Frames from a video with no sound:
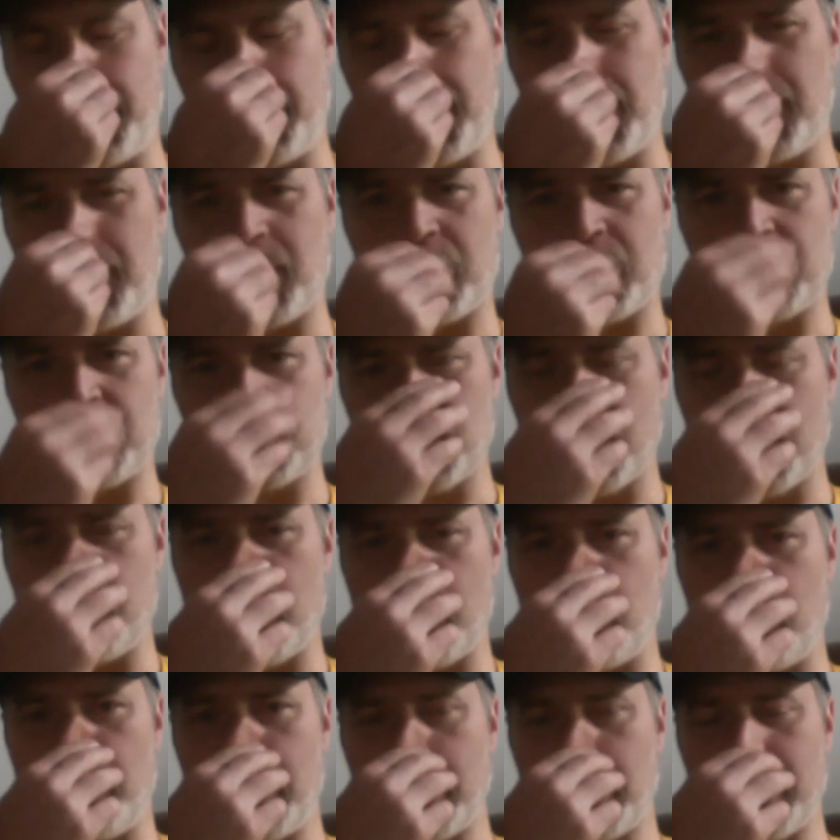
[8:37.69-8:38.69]
people are always talking
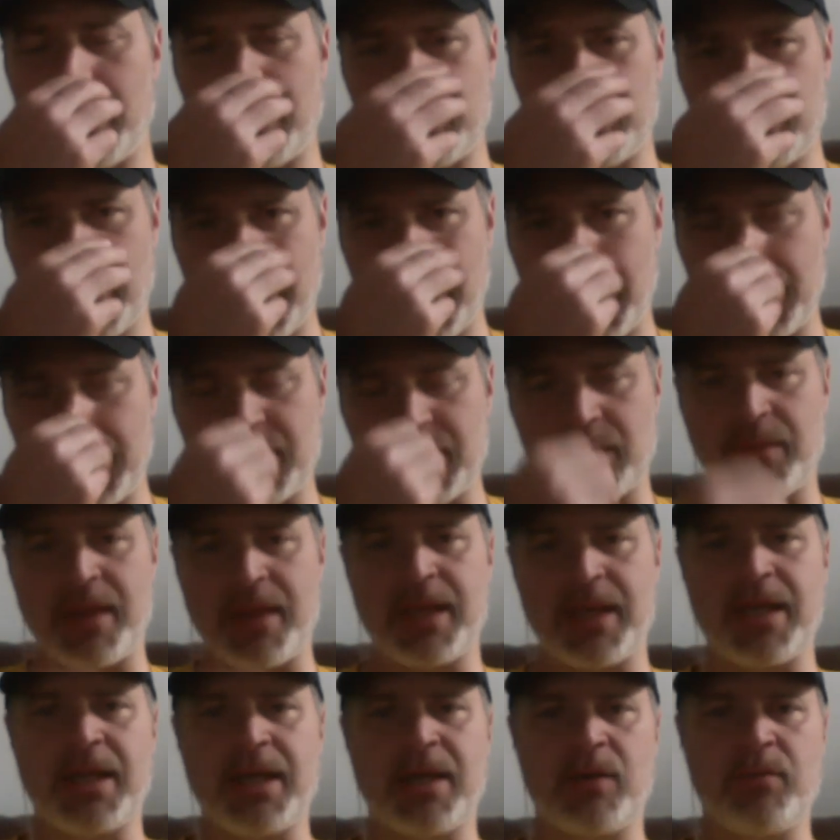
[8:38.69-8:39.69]
about making a change and
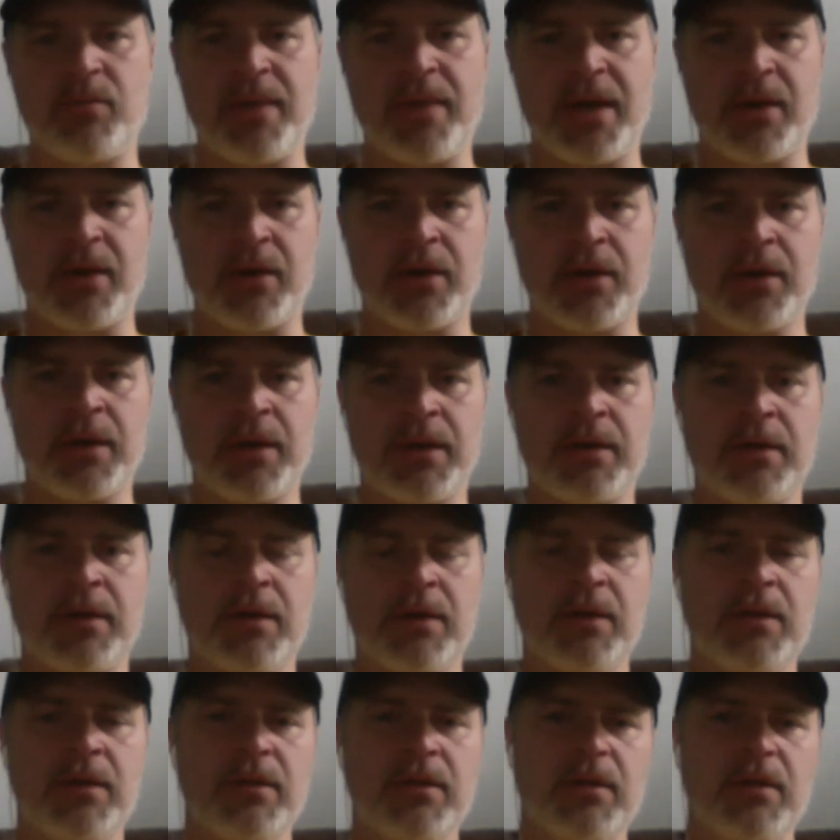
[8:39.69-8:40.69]
making it better and
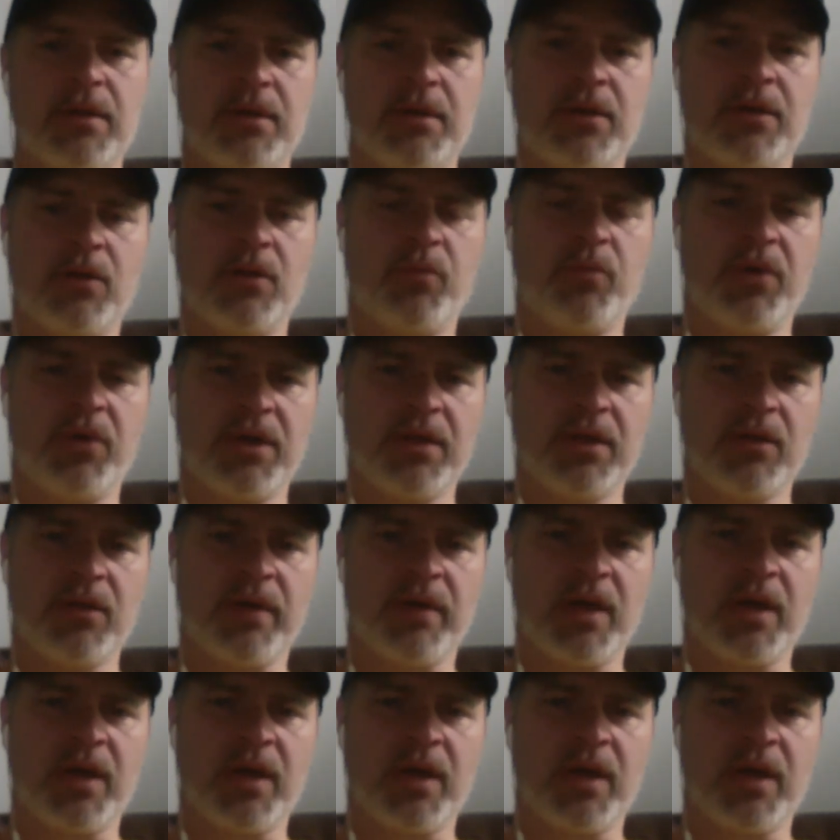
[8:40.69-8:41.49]
you know putting the mm-hmm.